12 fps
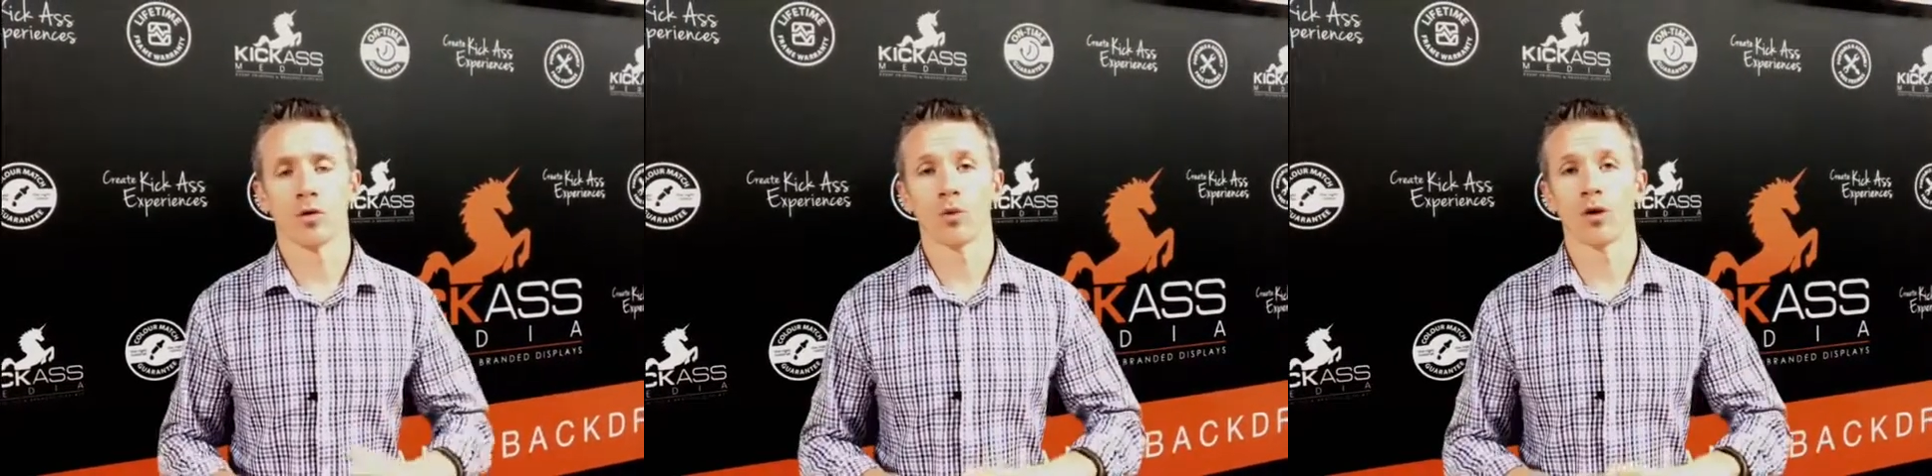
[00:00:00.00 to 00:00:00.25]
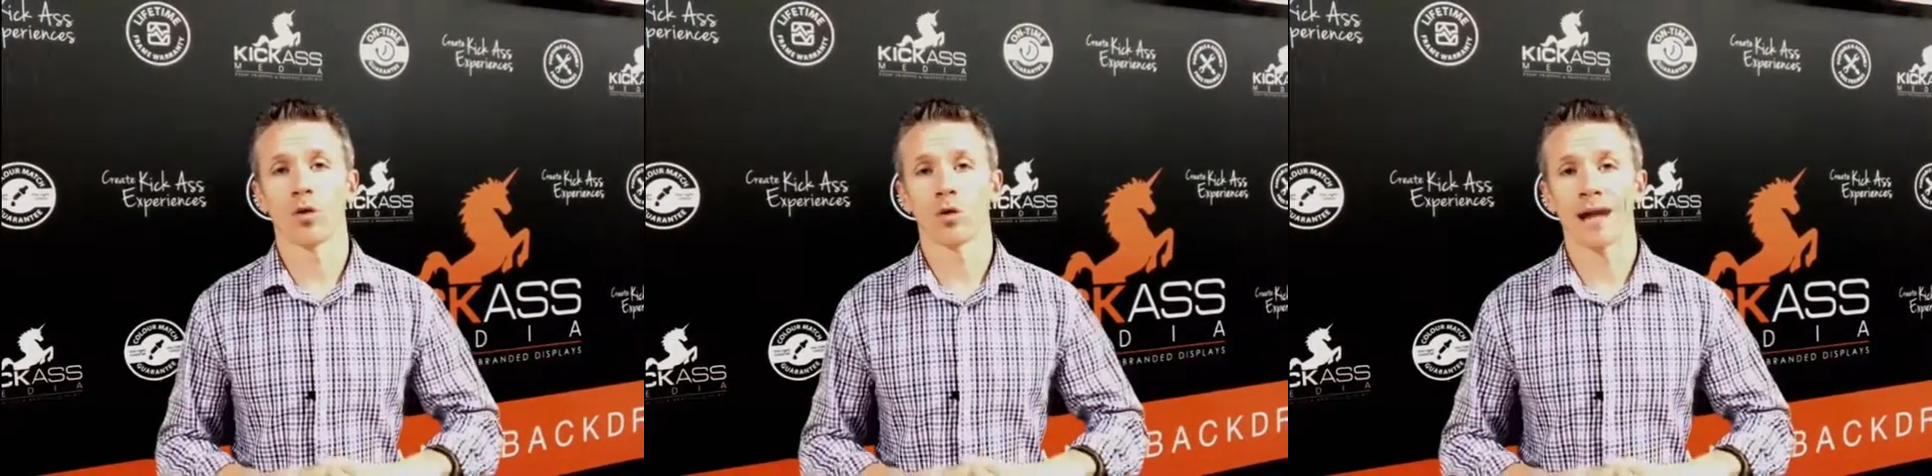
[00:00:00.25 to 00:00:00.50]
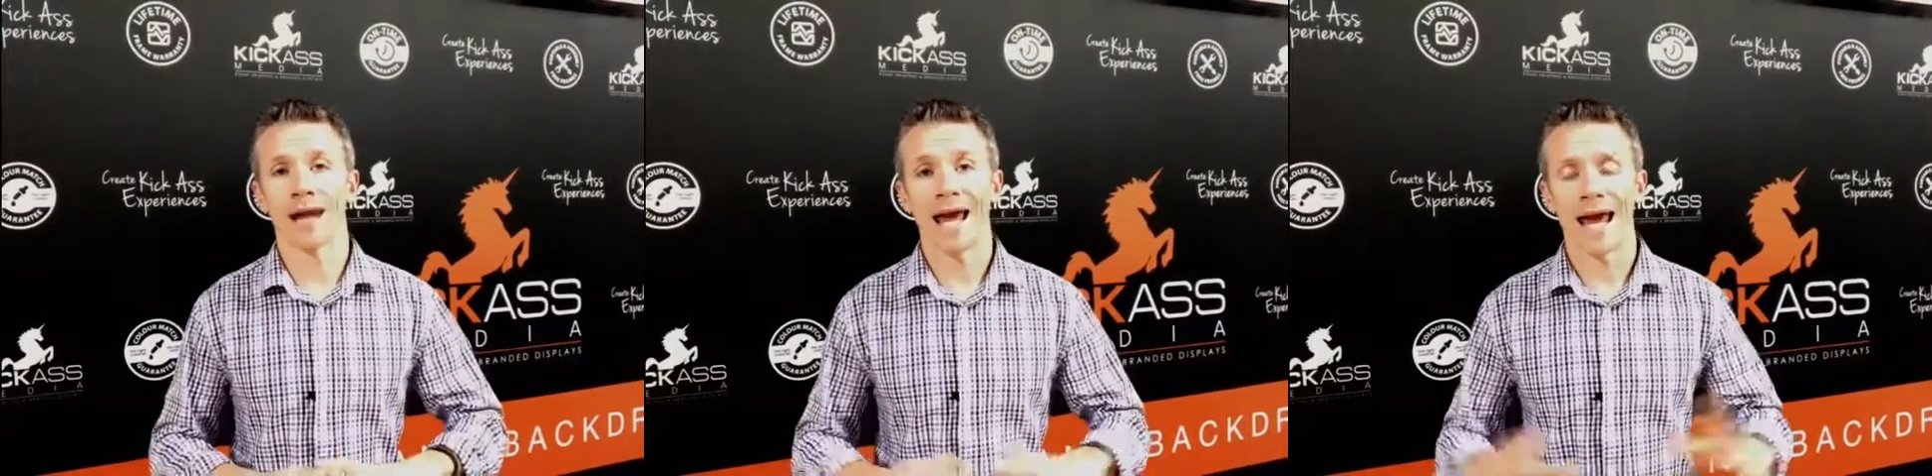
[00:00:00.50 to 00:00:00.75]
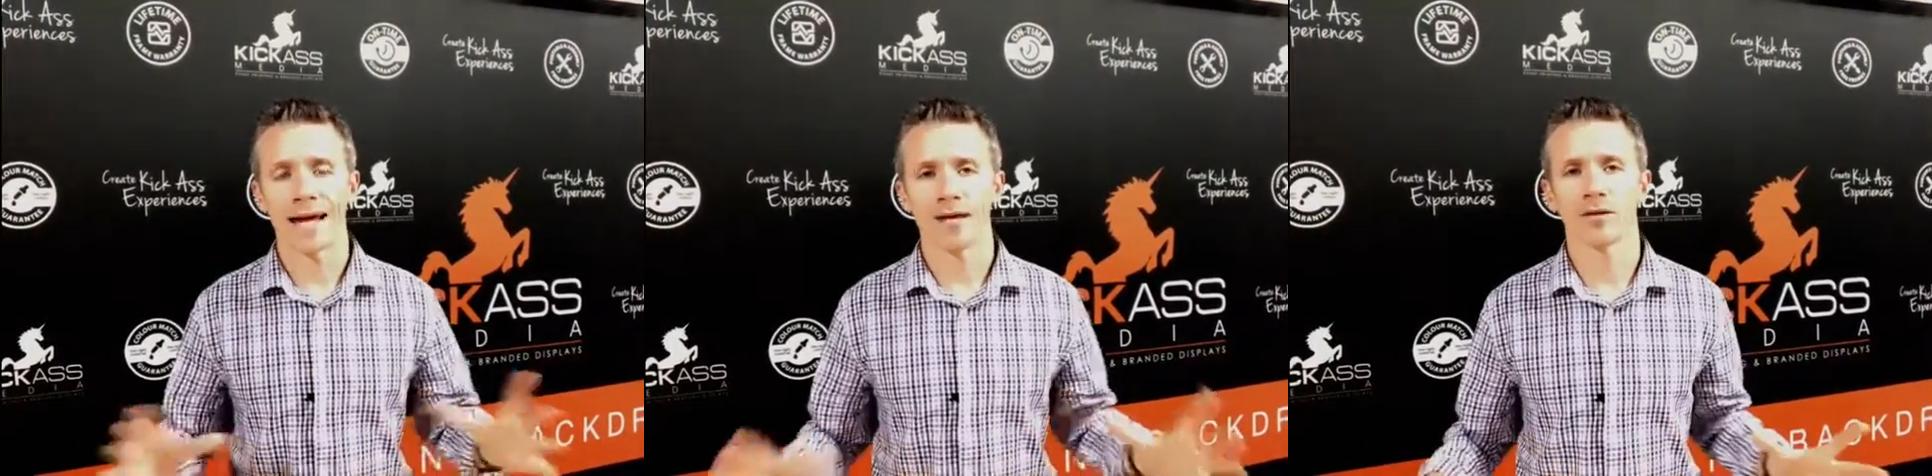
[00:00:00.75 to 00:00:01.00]
and we don't let
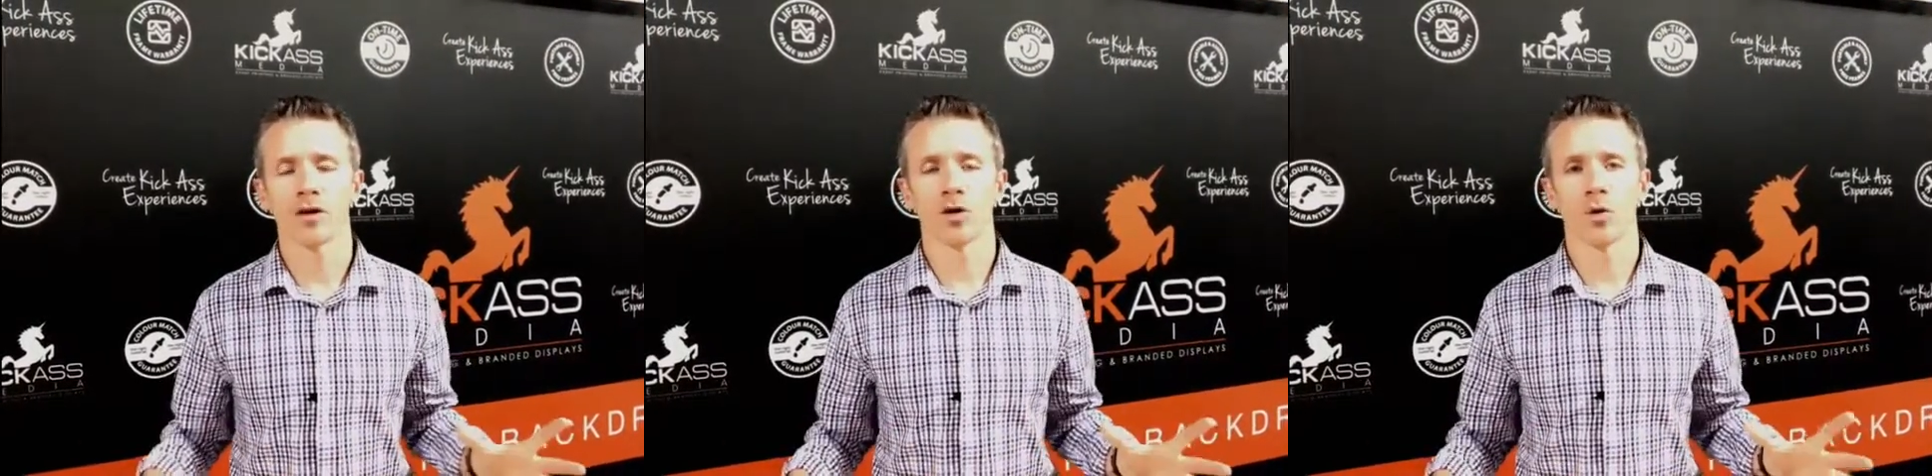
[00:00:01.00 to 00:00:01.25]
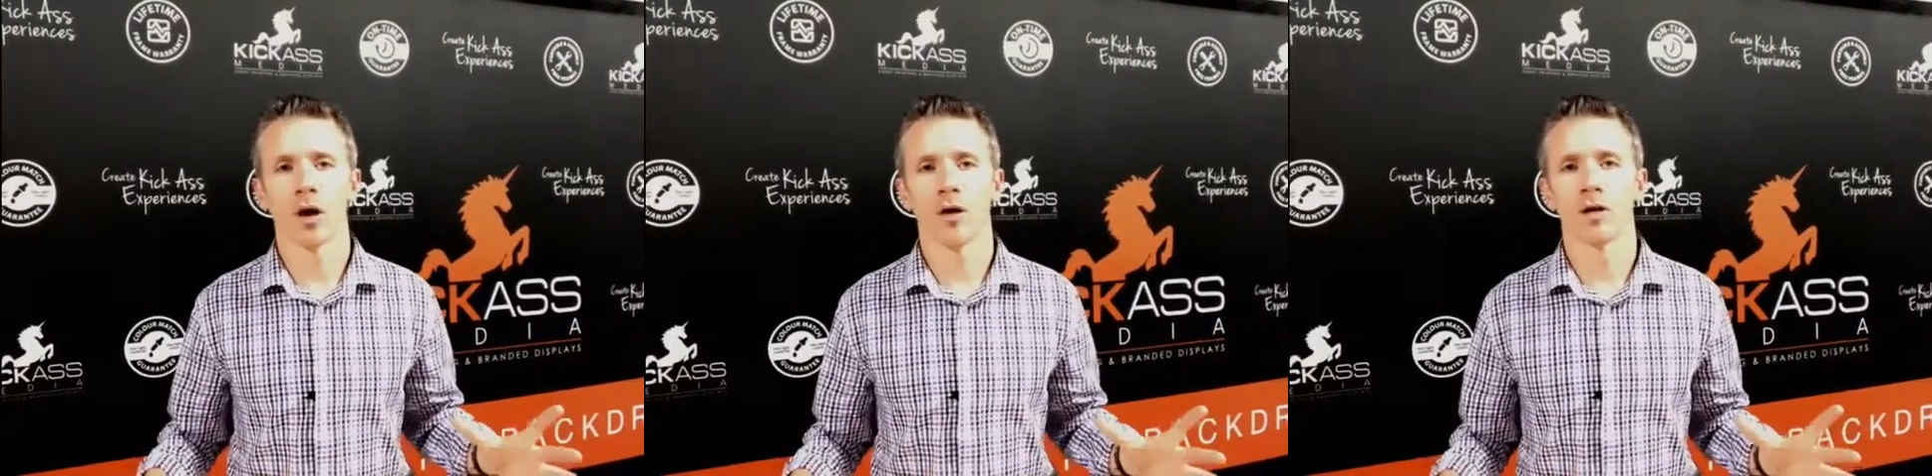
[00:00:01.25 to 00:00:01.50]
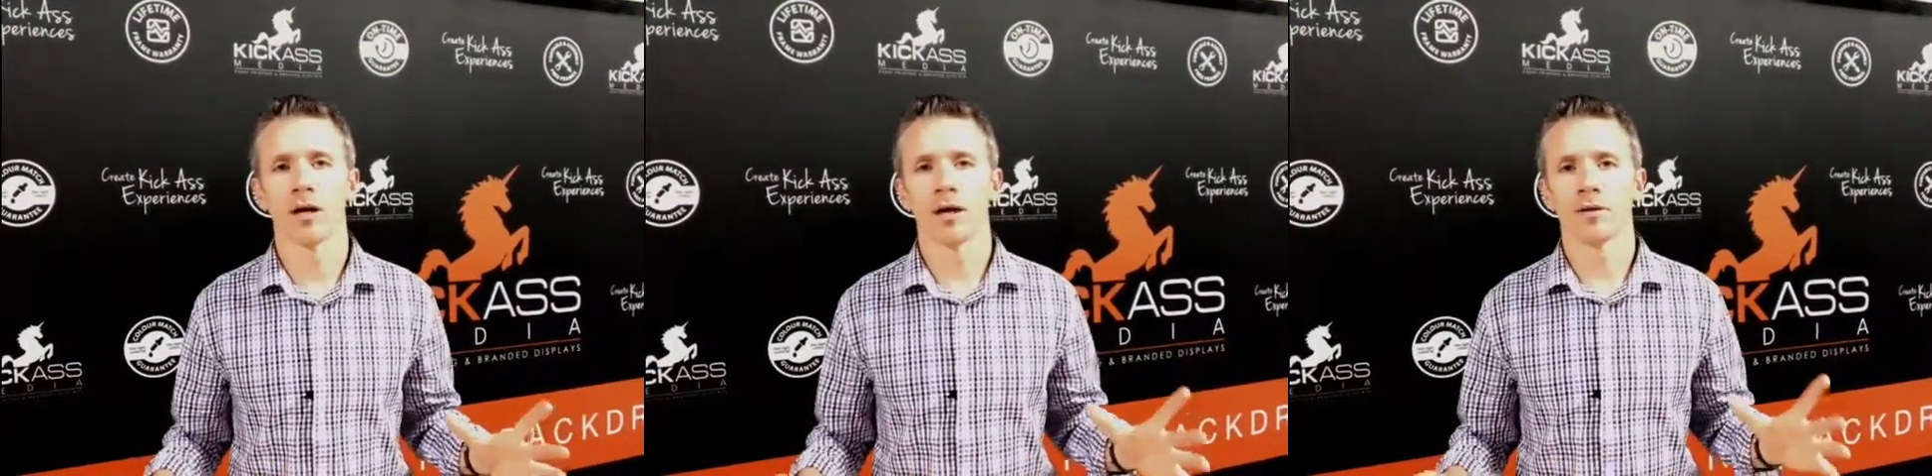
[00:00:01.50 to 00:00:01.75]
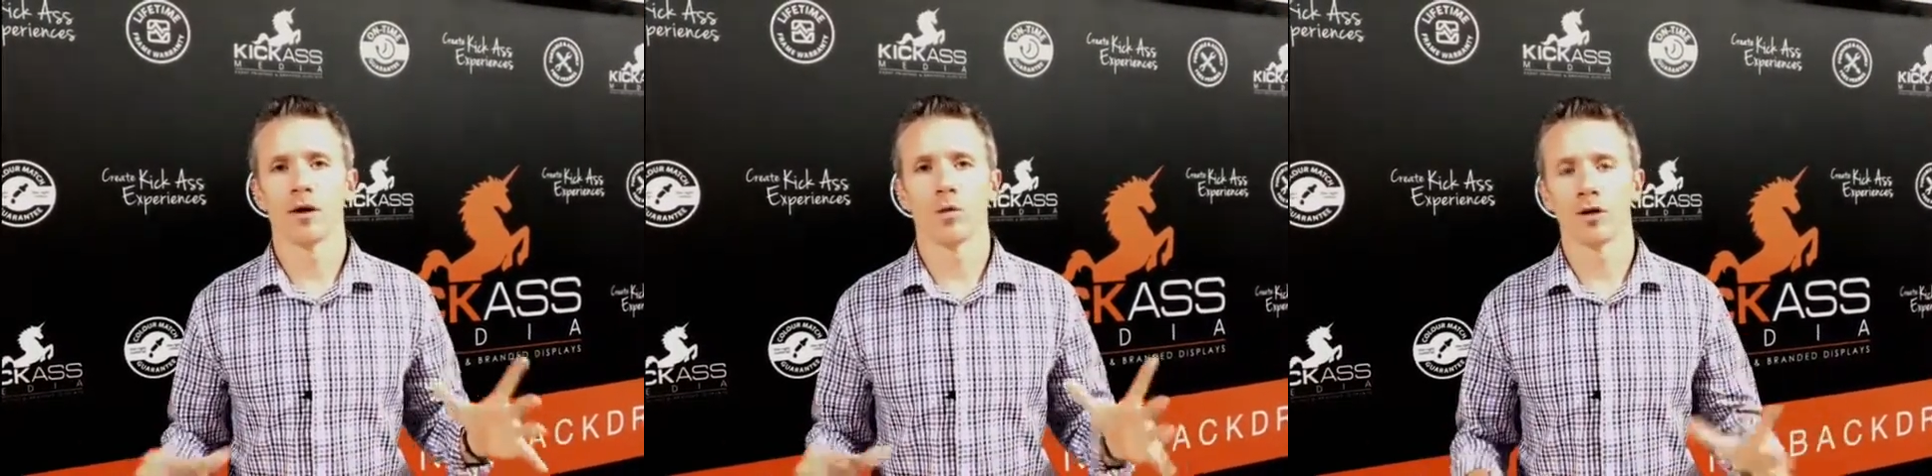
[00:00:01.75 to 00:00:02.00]
anything go out
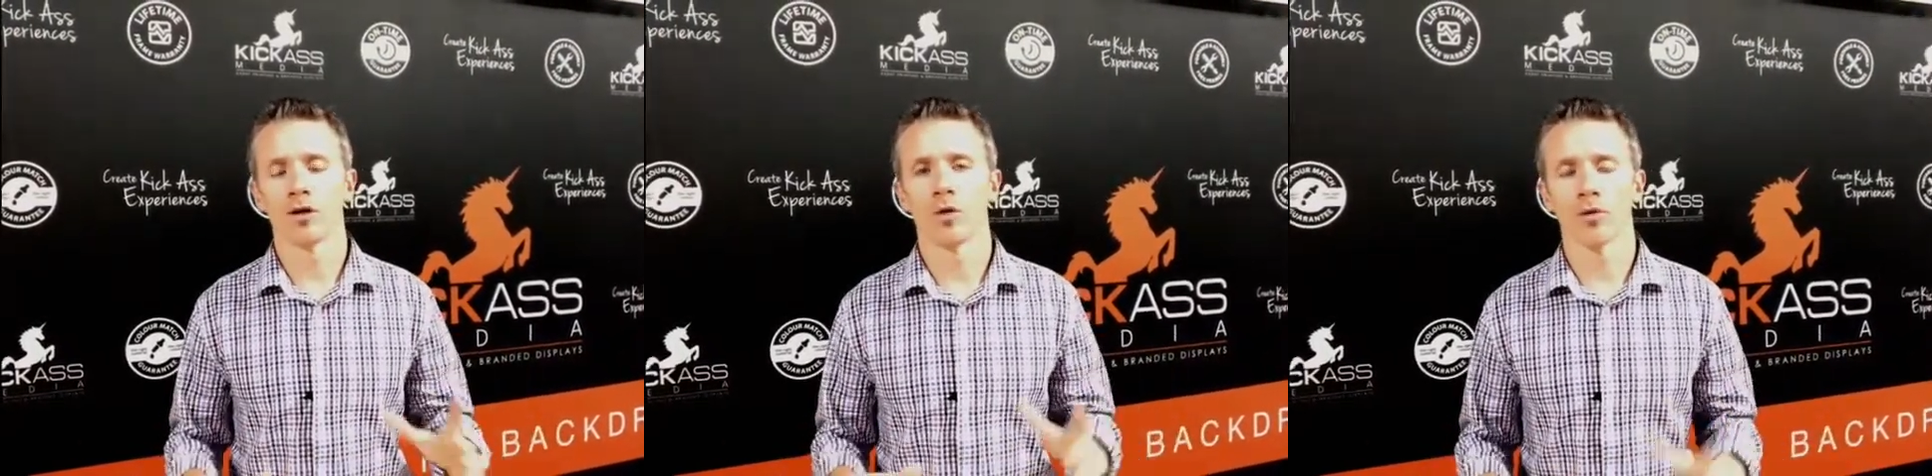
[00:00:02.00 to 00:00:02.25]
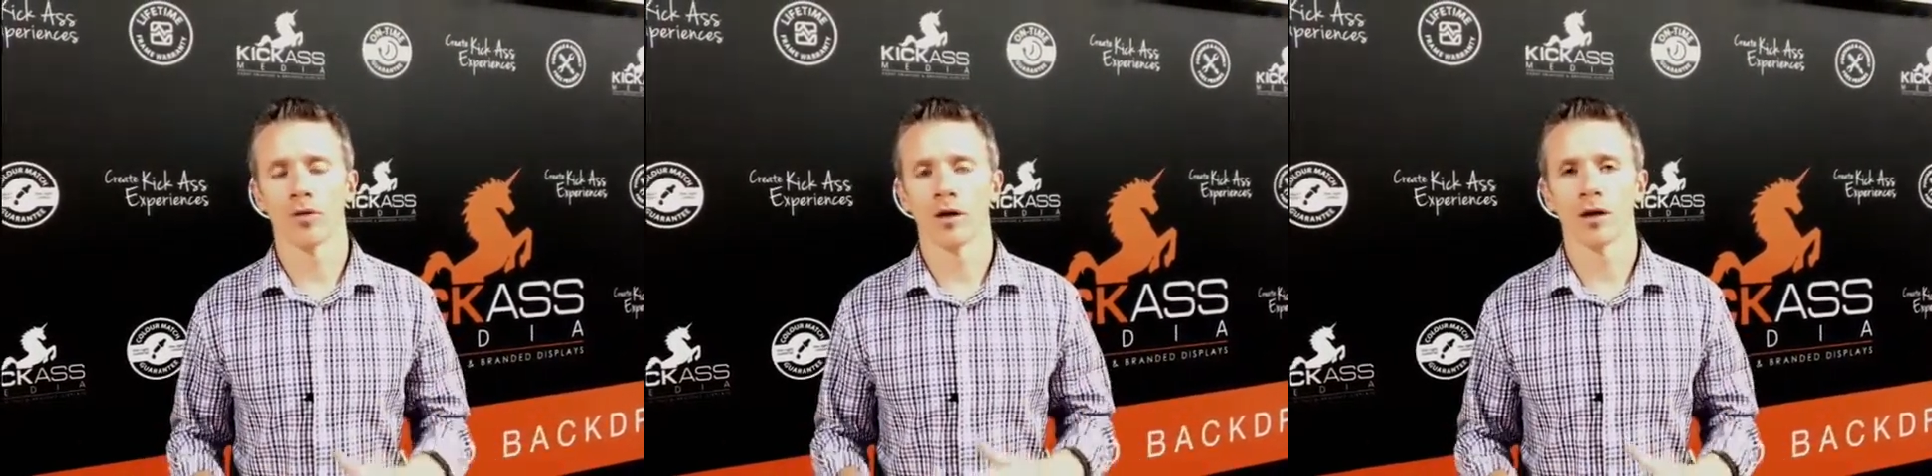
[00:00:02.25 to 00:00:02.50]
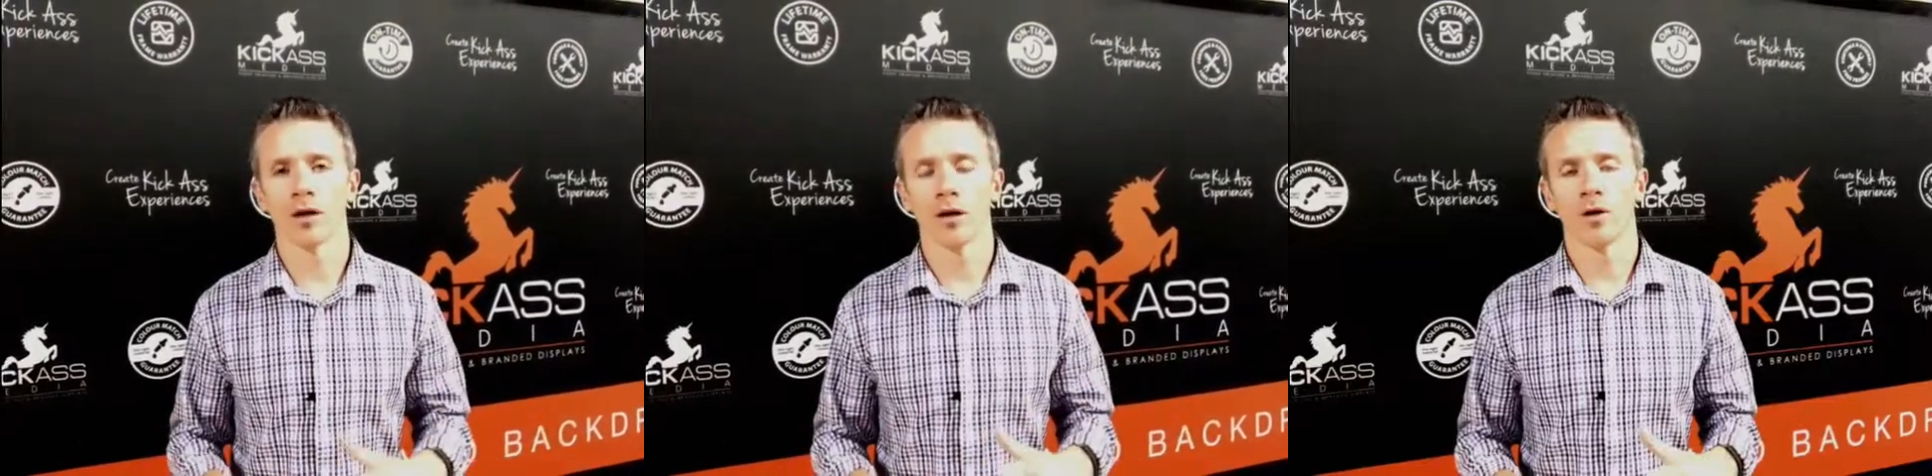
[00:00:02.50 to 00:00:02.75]
that we don't think